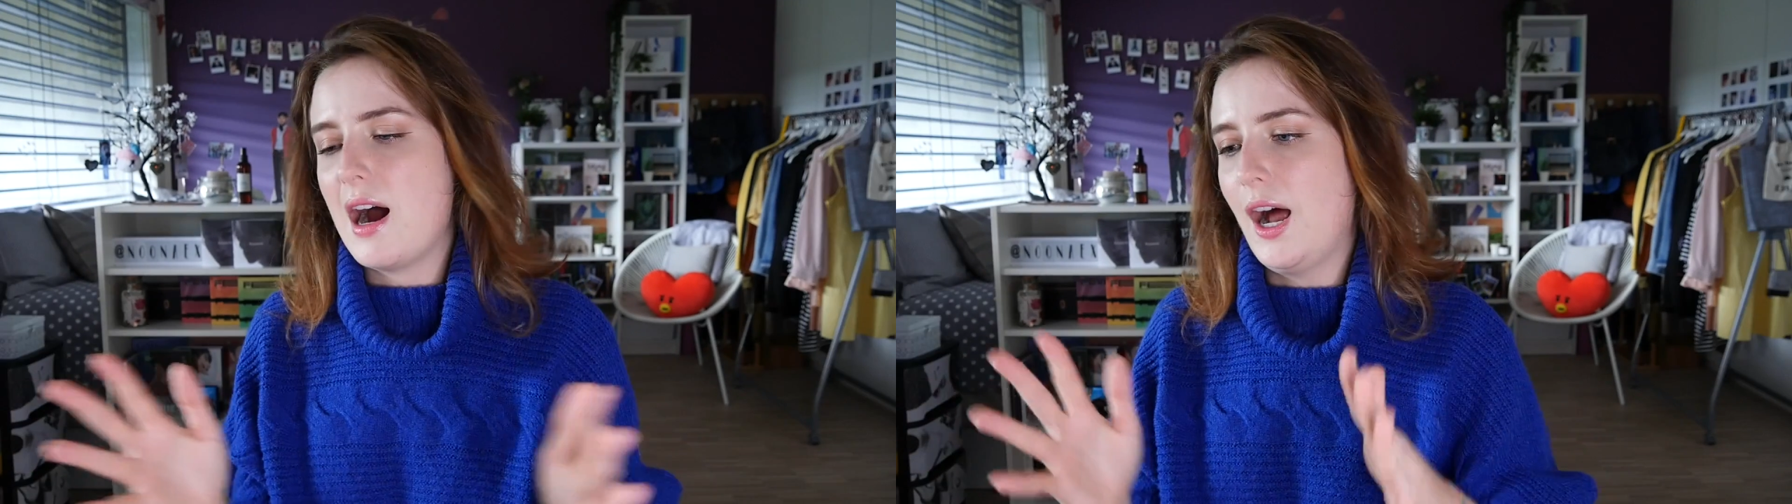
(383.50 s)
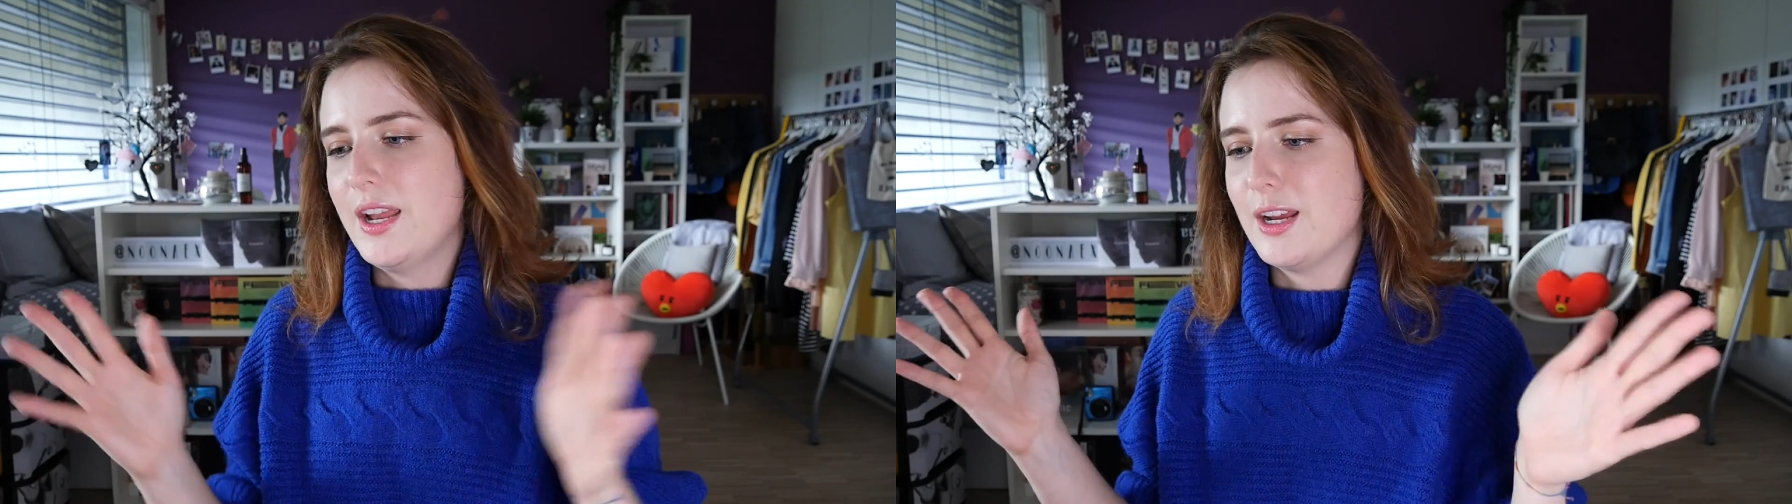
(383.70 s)

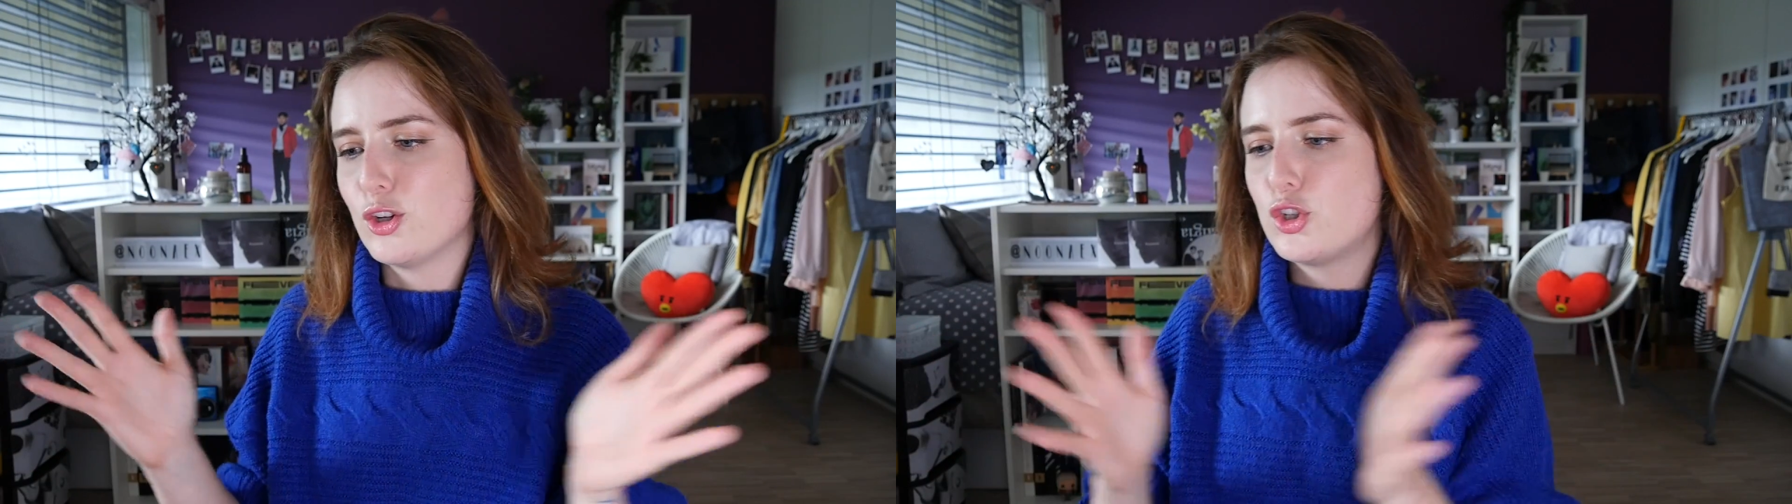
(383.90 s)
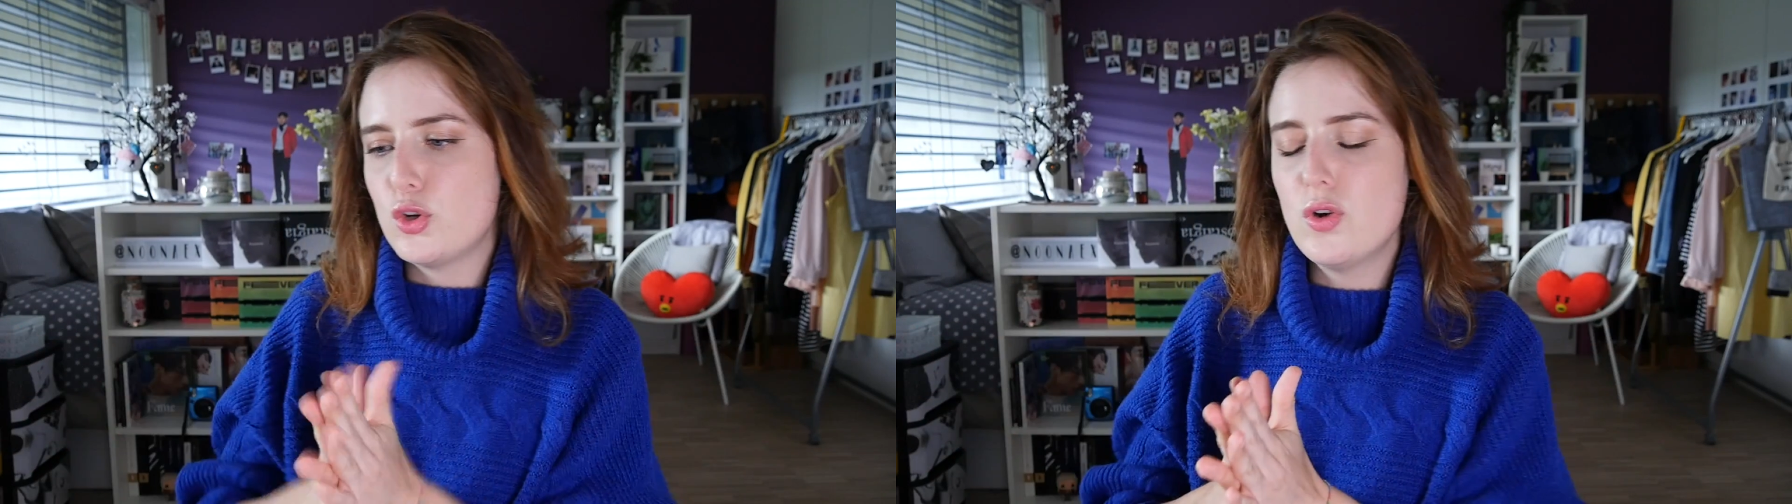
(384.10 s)

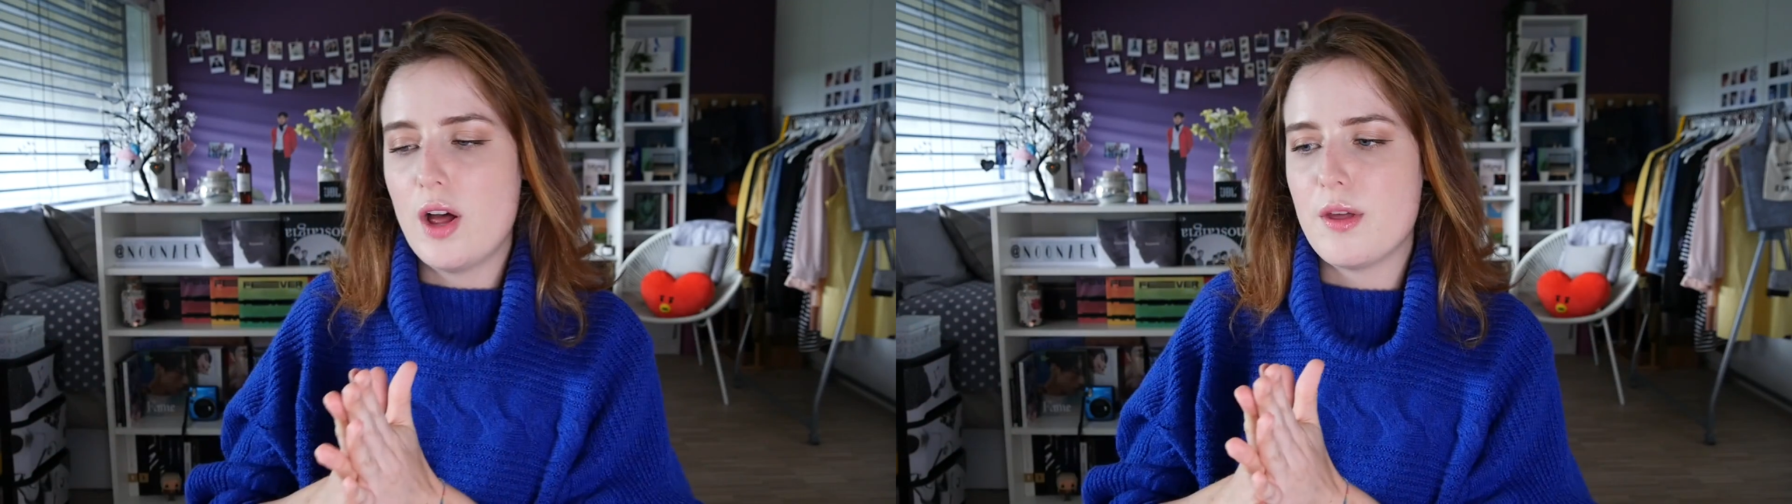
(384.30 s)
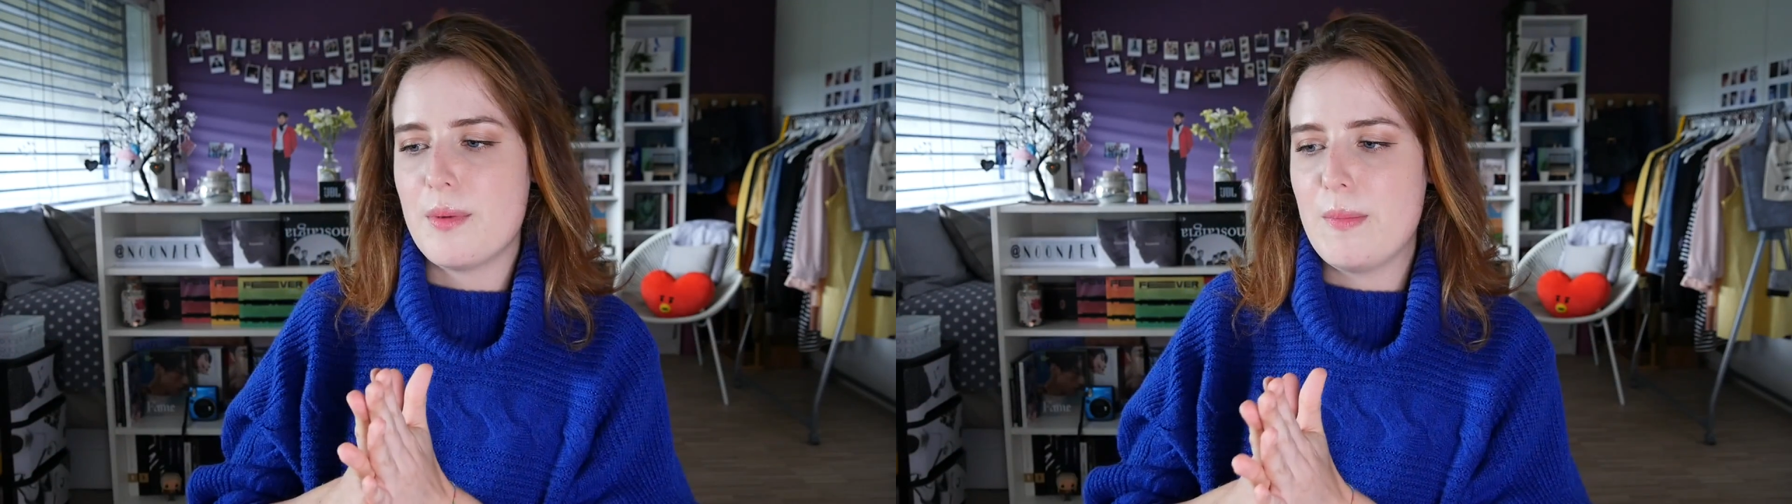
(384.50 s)
adding two
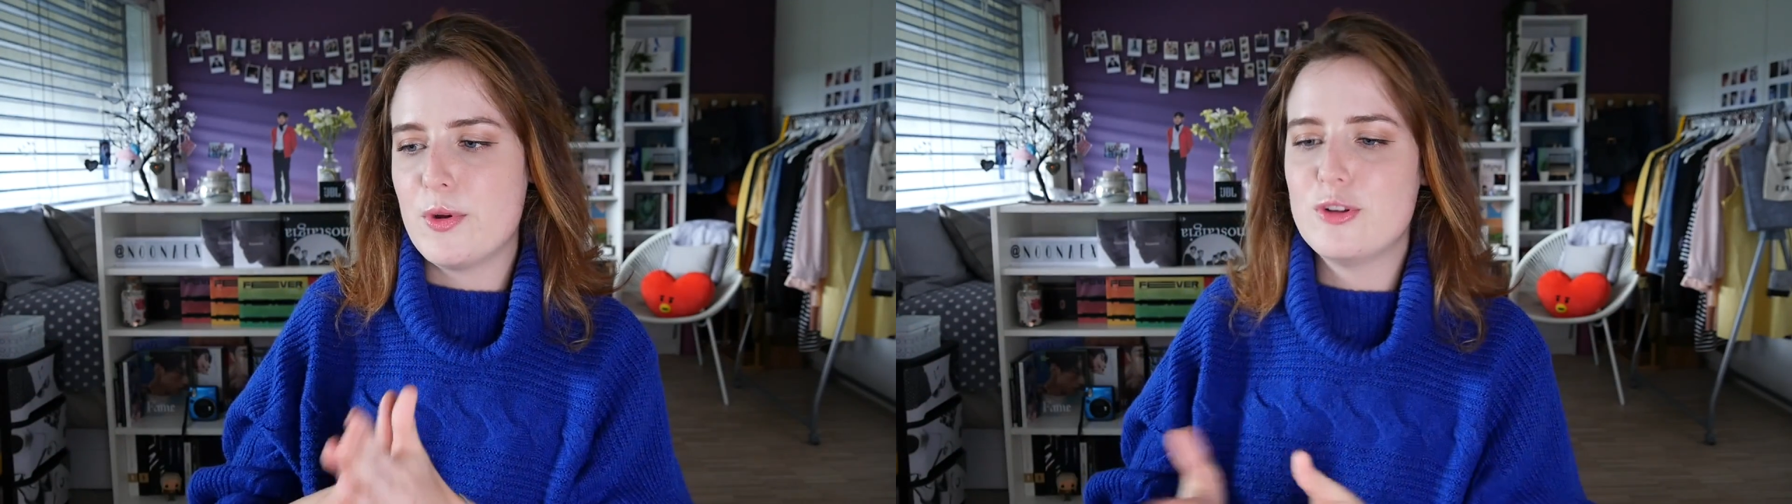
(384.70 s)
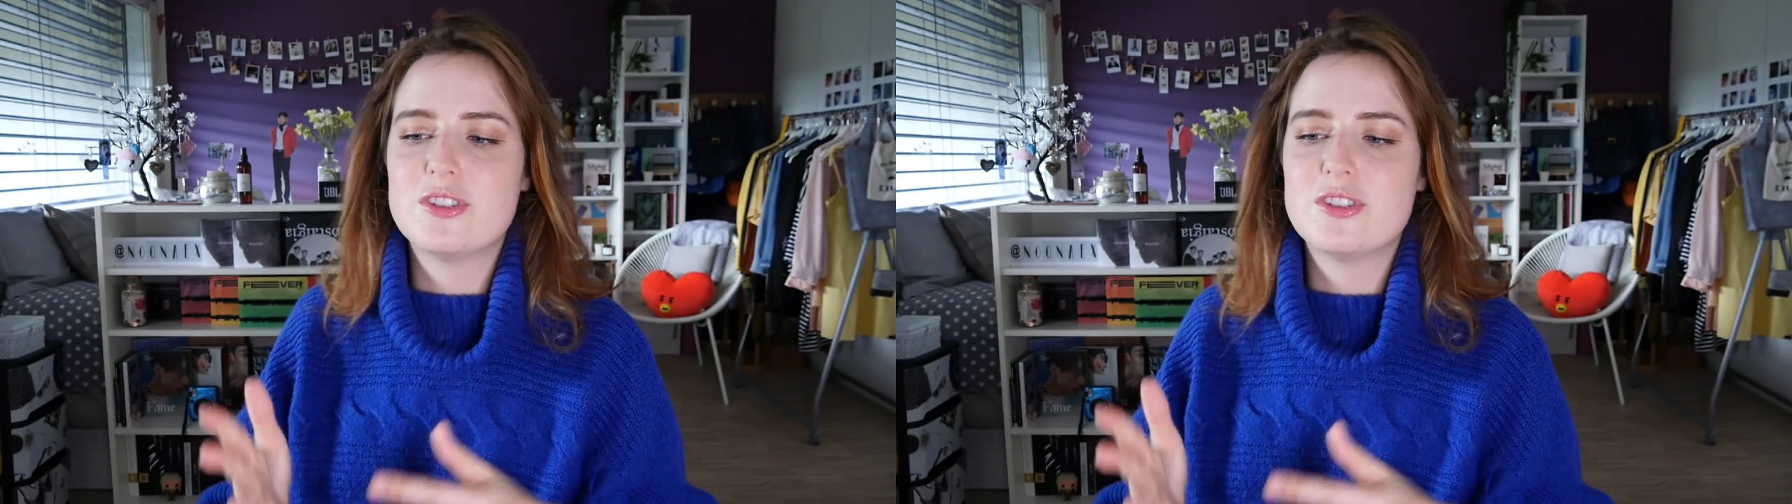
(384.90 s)
other members